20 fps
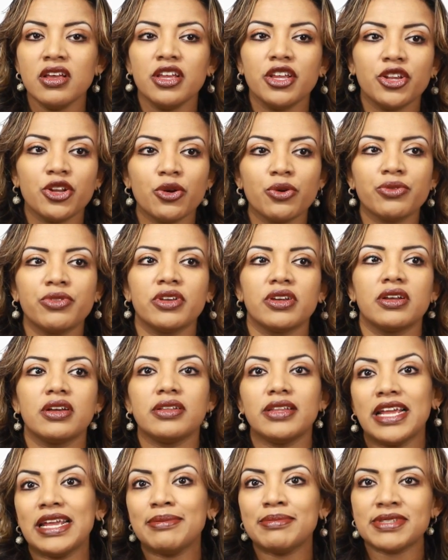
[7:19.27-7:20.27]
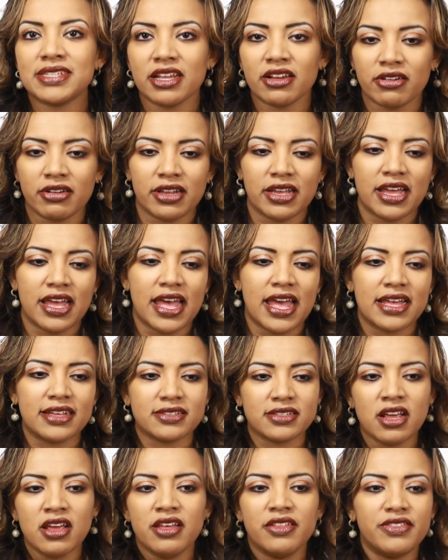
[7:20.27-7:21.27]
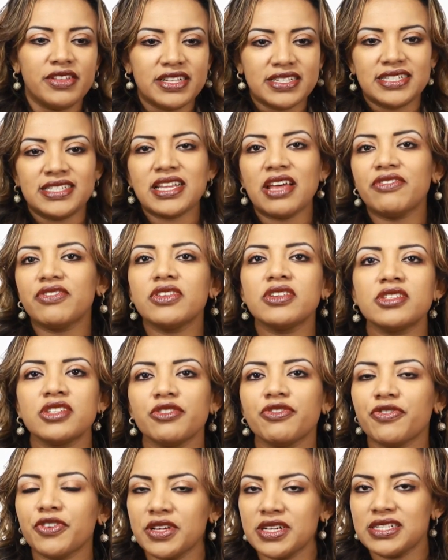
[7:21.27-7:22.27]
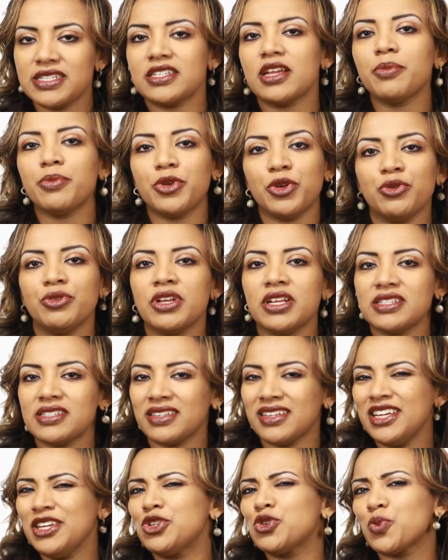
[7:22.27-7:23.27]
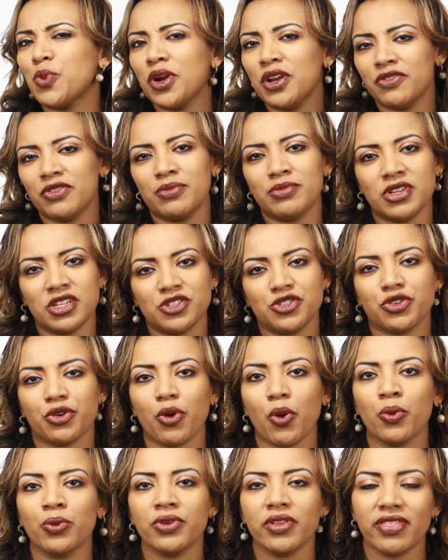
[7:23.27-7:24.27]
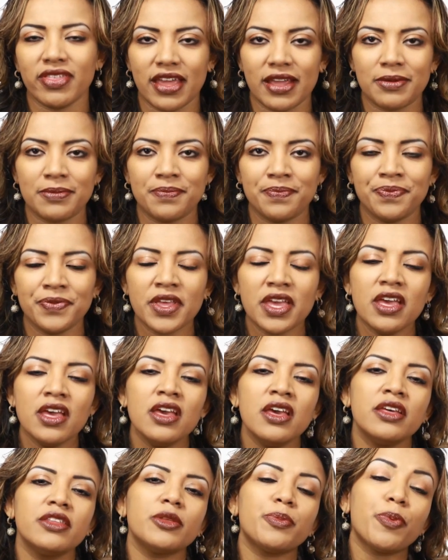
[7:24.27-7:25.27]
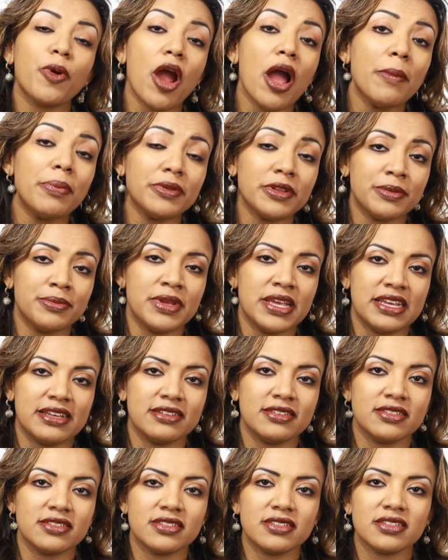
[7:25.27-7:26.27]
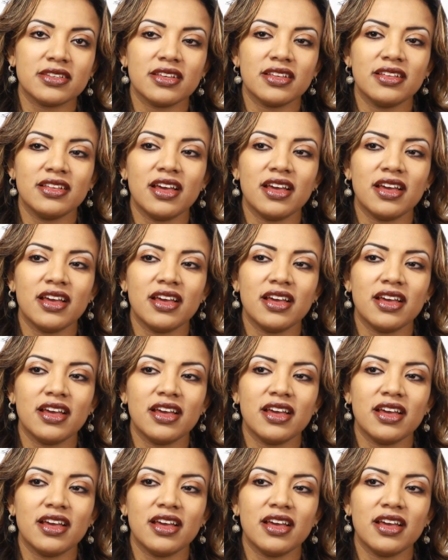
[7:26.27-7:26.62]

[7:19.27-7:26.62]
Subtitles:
You know, the claims area has these 7 different subunits, and each one of them does their own thing. The problem is,